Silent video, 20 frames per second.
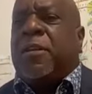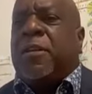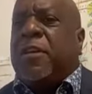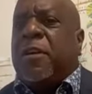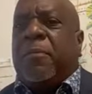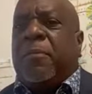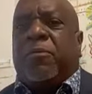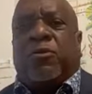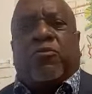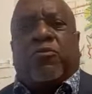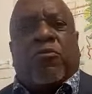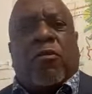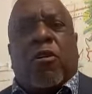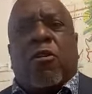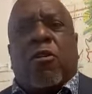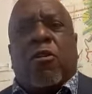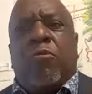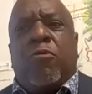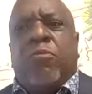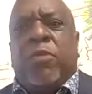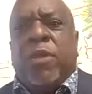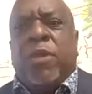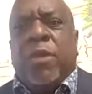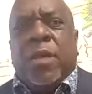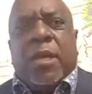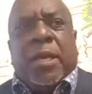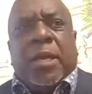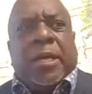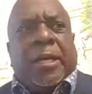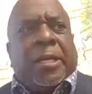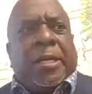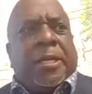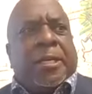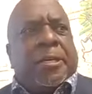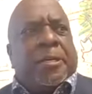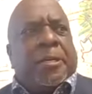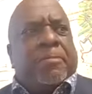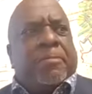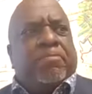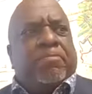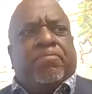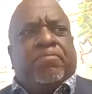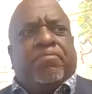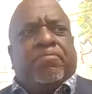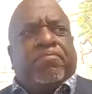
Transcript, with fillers: Uh, it was grown um,